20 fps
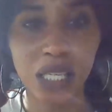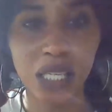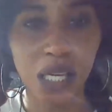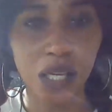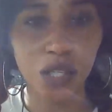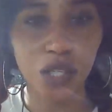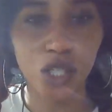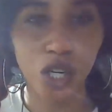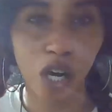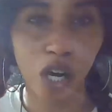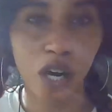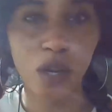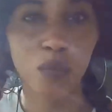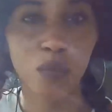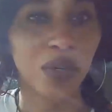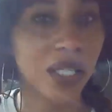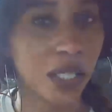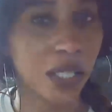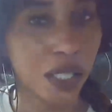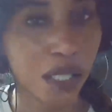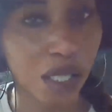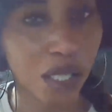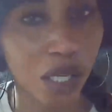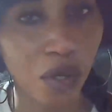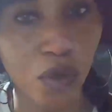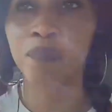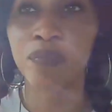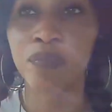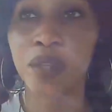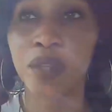on a chart? Was it a
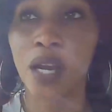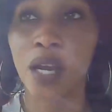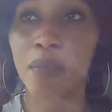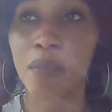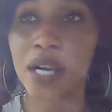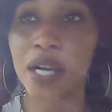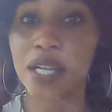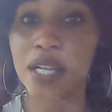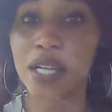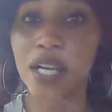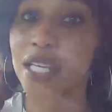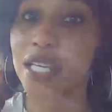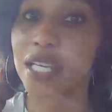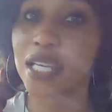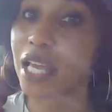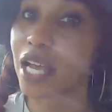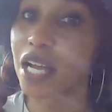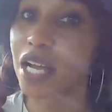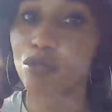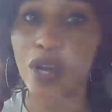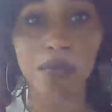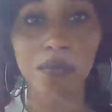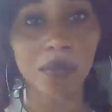single? But yeah, drop some